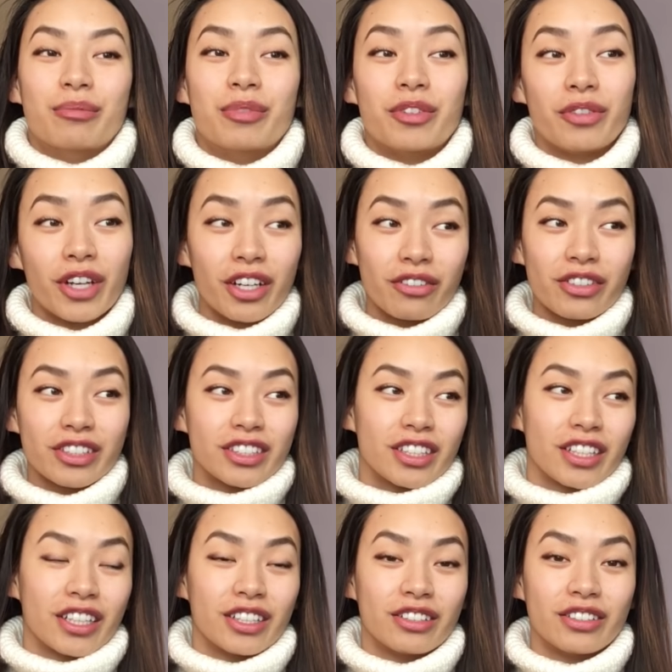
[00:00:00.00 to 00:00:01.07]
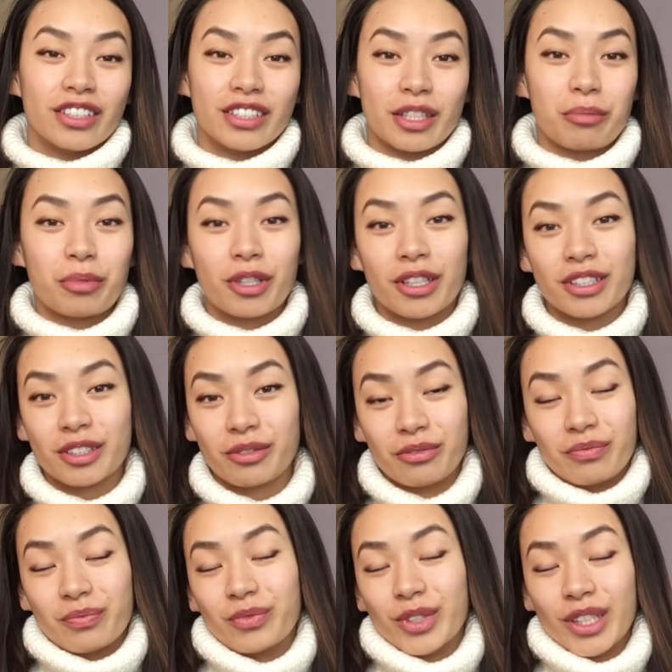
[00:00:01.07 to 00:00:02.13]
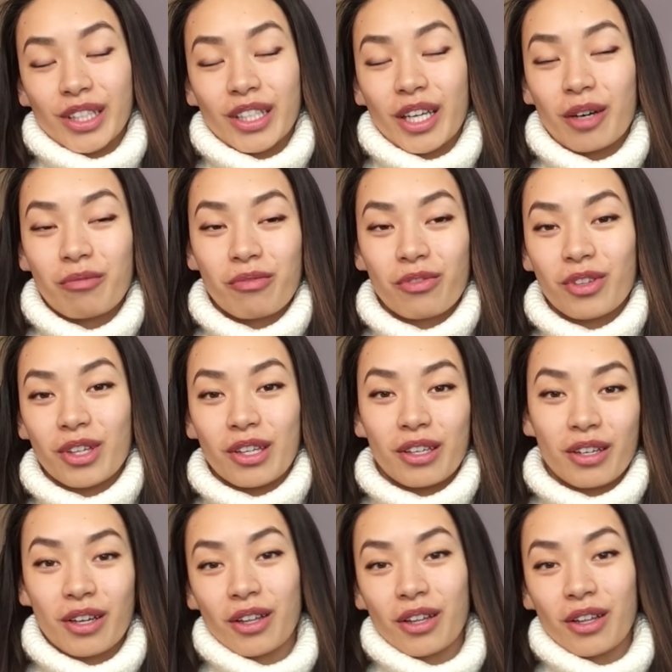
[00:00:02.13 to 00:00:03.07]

The very first thing I do is I put on some really comfy